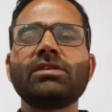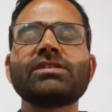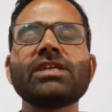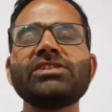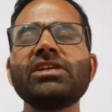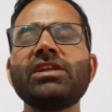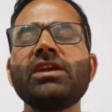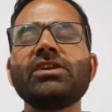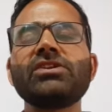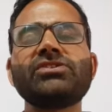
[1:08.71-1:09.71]
such an
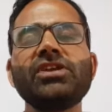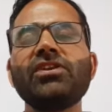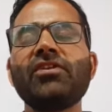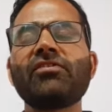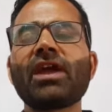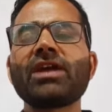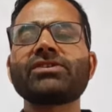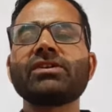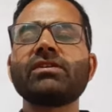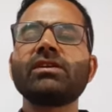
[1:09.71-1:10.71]
gene
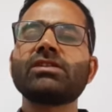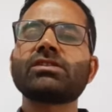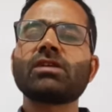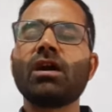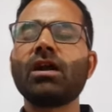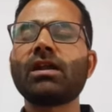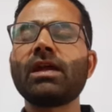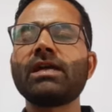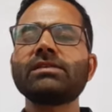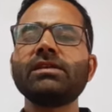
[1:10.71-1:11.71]
interaction is called
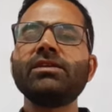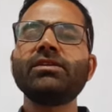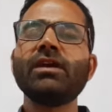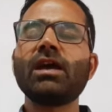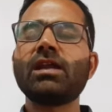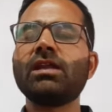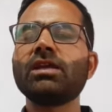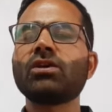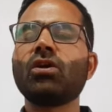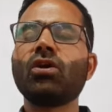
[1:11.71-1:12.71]
as
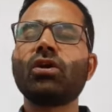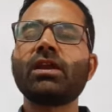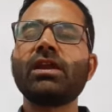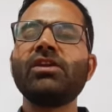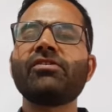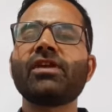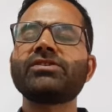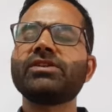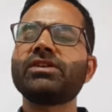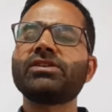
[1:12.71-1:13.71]
interallelic or
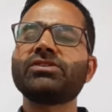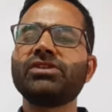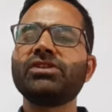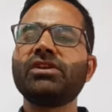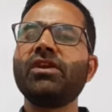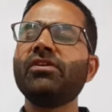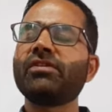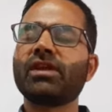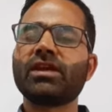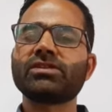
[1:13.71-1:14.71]
intragenic gene
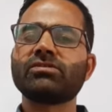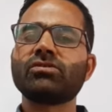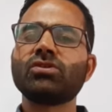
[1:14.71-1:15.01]
interaction.